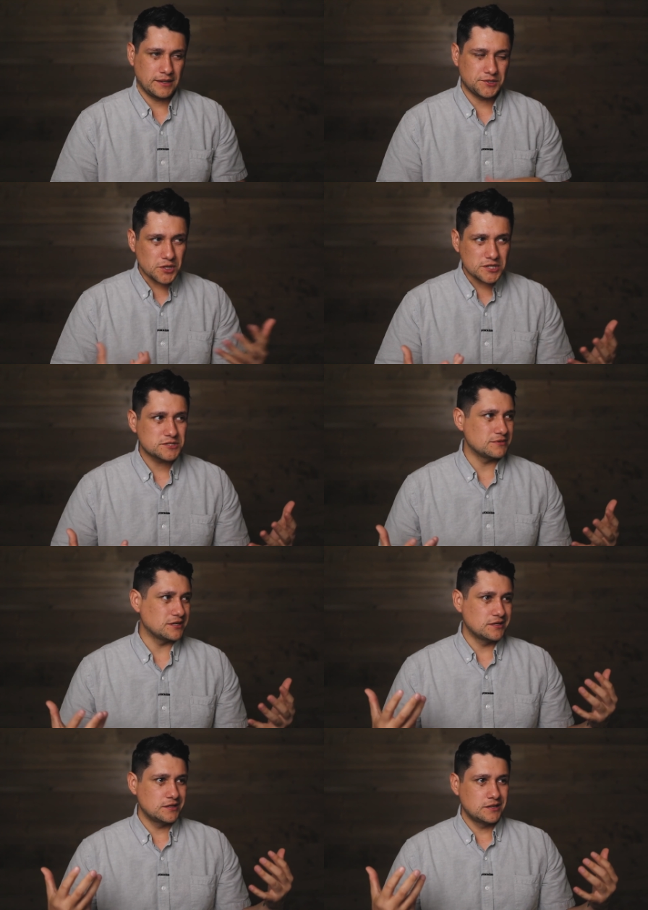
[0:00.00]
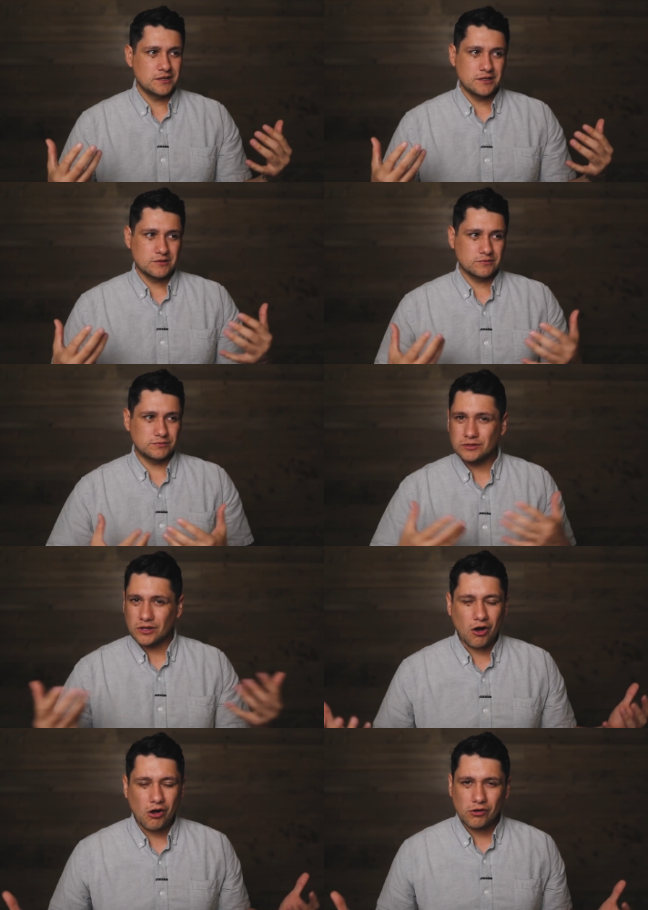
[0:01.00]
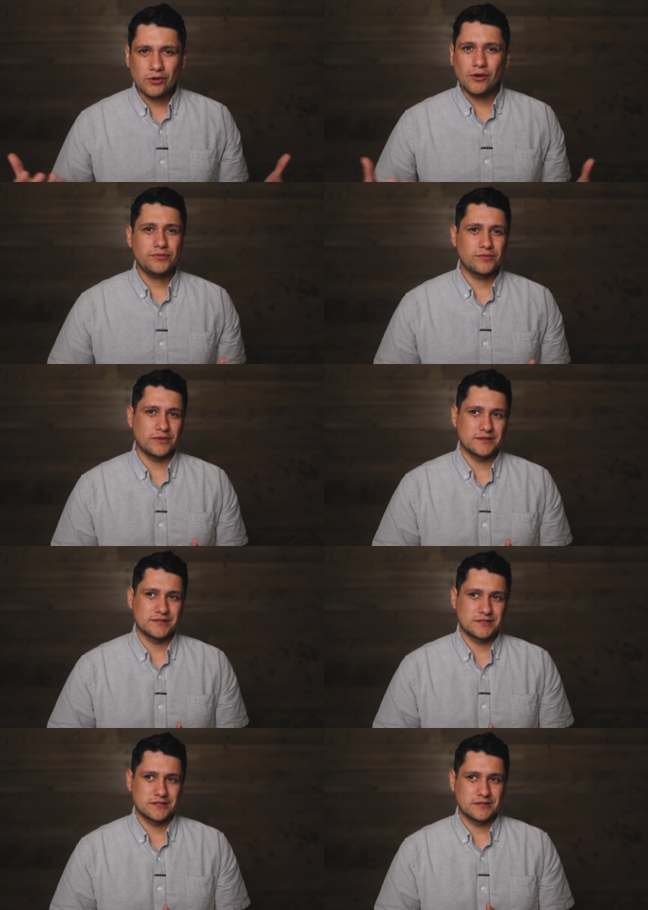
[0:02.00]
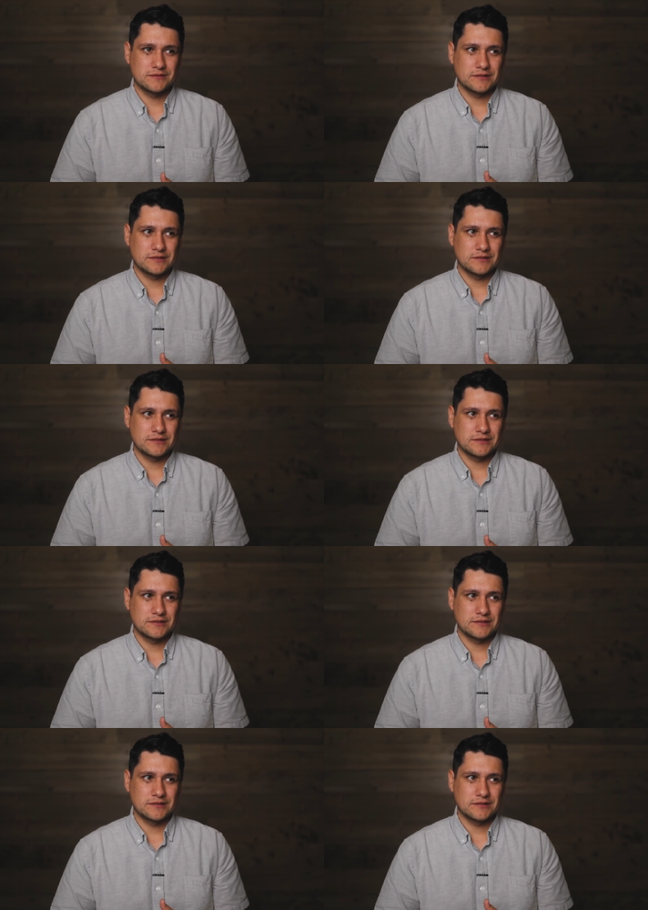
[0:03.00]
And trust me, we'll all go through this.